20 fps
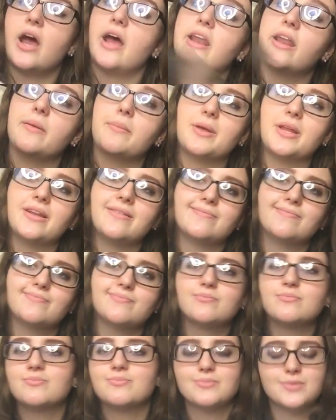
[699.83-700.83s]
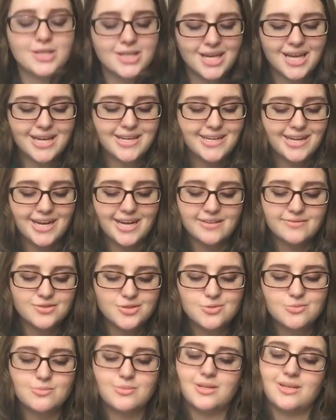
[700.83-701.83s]
And I mean, can't have
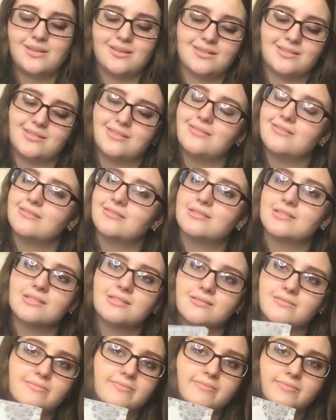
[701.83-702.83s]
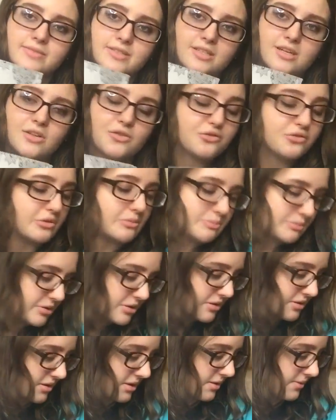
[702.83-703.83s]
too many adult coloring
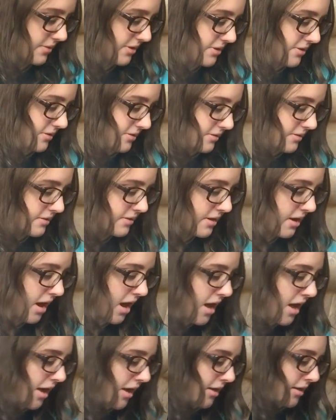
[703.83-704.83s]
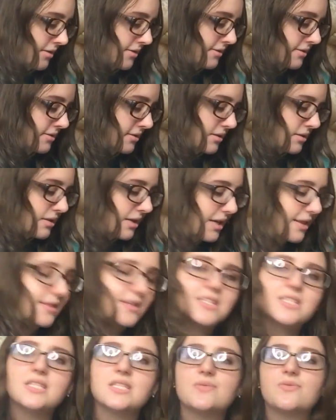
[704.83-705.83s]
books. Right? And
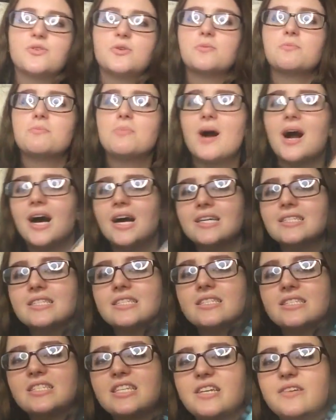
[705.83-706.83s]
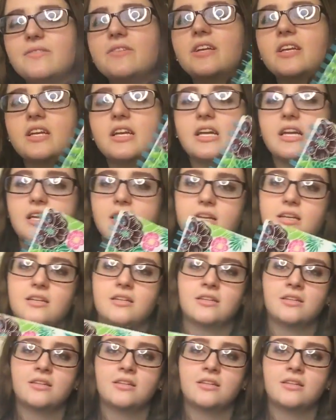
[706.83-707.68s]
this is for positivity.